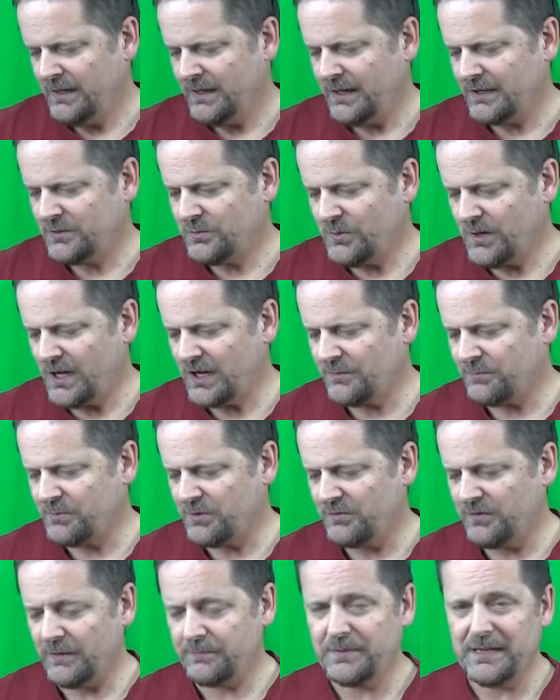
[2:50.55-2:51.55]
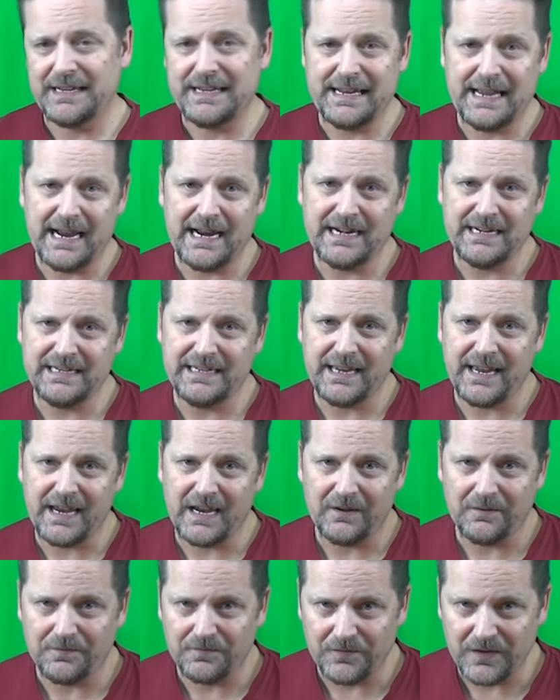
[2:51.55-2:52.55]
It's waterproof, up to
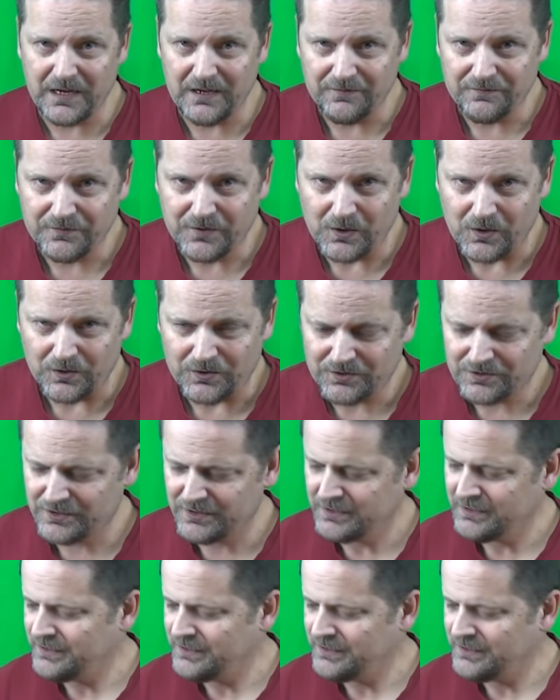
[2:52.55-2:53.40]
98 feet, folks.